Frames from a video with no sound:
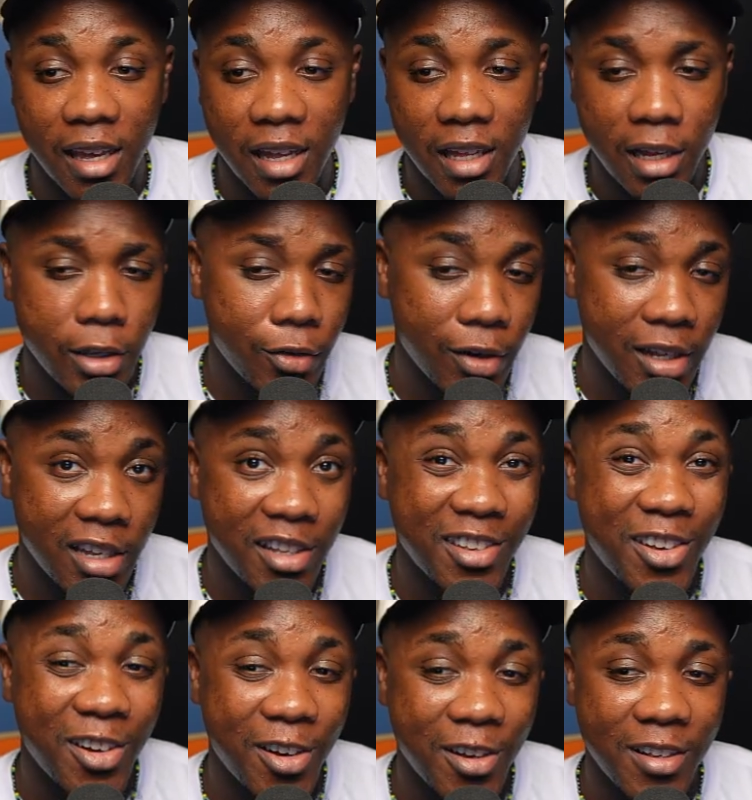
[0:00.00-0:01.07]
Literally
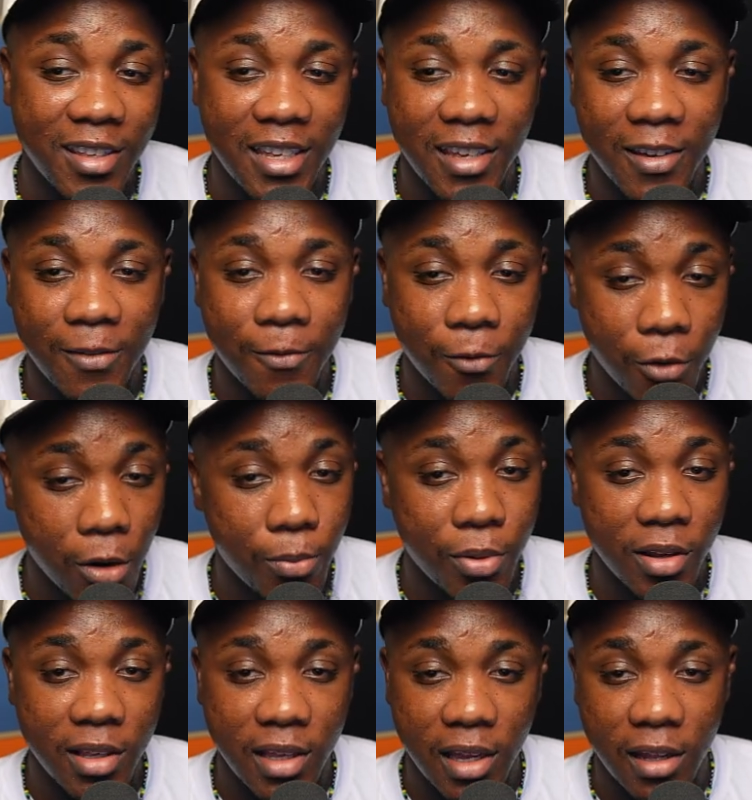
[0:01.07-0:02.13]

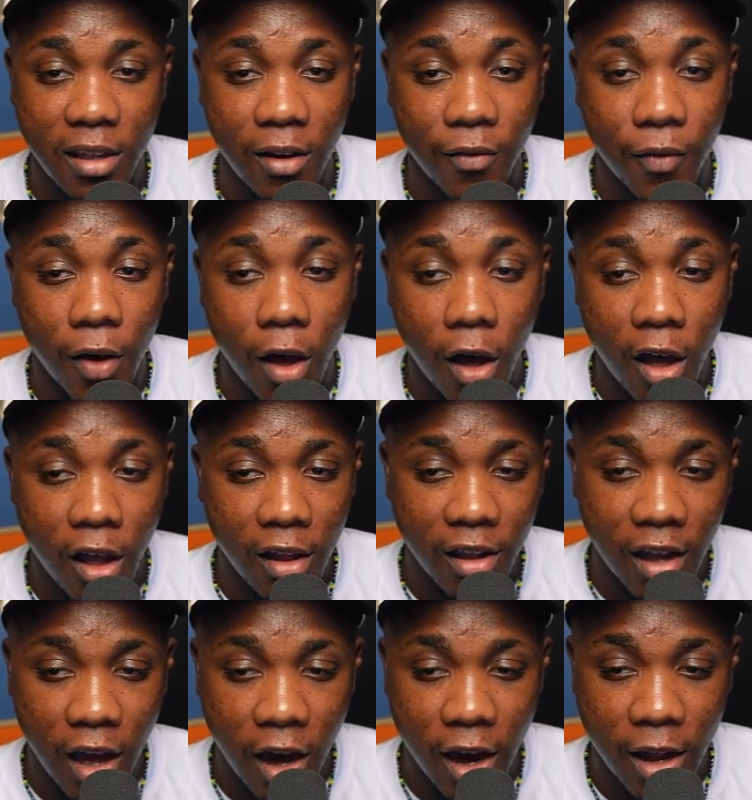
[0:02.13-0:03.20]
34% of all
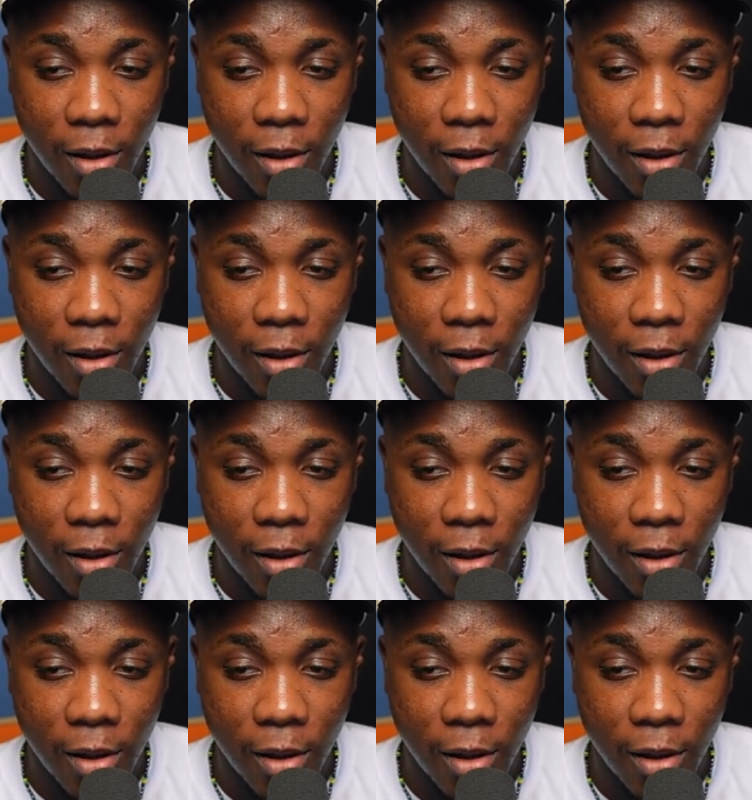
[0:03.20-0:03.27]
oil